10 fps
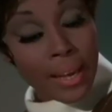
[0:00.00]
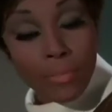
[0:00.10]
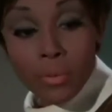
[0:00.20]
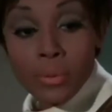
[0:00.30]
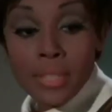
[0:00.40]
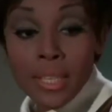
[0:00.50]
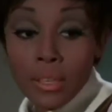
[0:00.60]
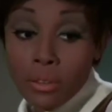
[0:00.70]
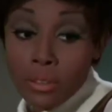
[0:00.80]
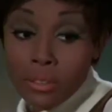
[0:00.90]
have you seen
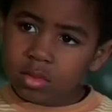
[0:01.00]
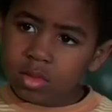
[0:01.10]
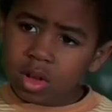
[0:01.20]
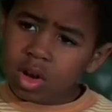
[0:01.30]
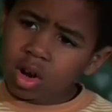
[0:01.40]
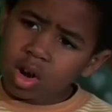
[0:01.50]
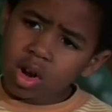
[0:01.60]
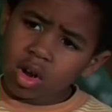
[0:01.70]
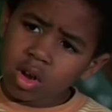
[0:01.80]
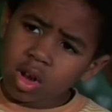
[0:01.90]
Earl today?
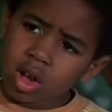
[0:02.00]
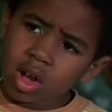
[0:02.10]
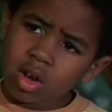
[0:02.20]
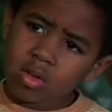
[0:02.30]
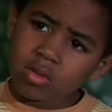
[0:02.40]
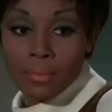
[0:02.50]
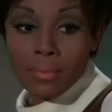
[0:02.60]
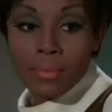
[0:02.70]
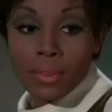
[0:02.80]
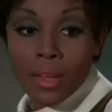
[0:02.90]
Earl who?
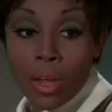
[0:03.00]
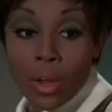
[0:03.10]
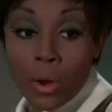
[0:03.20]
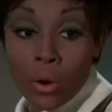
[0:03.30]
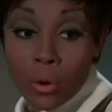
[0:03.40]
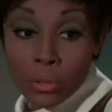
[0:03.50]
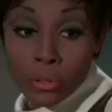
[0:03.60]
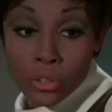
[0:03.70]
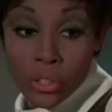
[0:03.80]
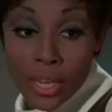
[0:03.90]
Earl
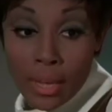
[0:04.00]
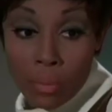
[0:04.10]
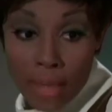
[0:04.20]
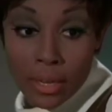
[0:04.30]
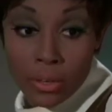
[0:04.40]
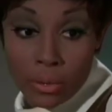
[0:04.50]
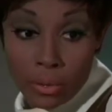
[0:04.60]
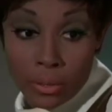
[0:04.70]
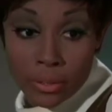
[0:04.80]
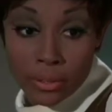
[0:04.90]
J.
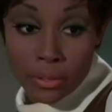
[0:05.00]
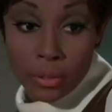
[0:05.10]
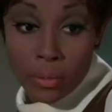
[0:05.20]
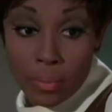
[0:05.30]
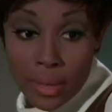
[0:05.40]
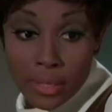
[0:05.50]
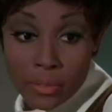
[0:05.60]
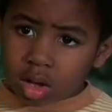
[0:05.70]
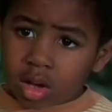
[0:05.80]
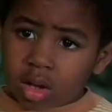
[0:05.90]
Wagadorn, your best
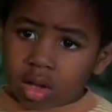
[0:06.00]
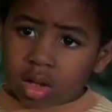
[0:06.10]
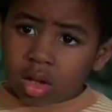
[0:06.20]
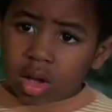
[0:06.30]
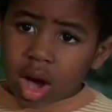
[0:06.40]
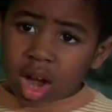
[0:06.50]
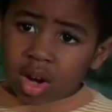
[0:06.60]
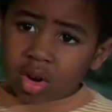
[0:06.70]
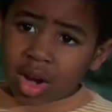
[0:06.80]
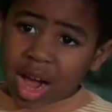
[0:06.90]
friend. I
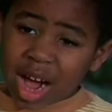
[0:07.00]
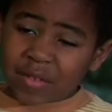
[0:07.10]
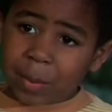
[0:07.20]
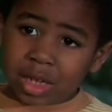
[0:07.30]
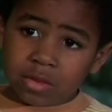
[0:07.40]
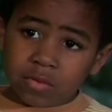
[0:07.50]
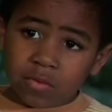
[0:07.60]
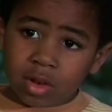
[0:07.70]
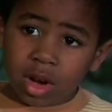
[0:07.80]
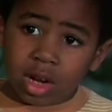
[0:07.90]
don't have a best
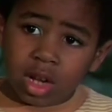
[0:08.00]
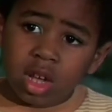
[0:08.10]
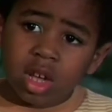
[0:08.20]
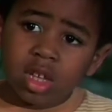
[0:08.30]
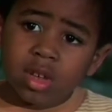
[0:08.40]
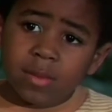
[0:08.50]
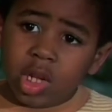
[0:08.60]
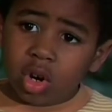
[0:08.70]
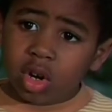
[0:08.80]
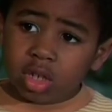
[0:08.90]
friend. You mean
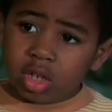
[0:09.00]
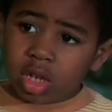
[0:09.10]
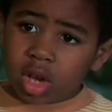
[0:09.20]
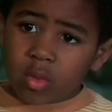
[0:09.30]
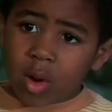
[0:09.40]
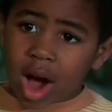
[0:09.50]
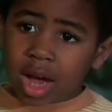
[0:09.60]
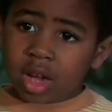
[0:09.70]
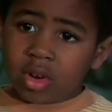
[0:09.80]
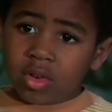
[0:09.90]
the Earl J.
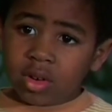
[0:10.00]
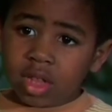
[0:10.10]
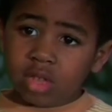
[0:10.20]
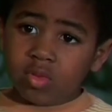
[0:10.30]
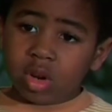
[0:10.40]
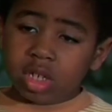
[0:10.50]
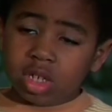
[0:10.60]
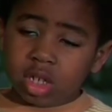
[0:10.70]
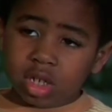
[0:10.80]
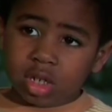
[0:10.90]
Wagadorn that's
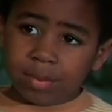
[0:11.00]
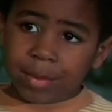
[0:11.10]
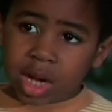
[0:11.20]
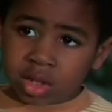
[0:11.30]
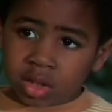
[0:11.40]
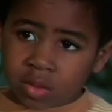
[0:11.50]
Richard's best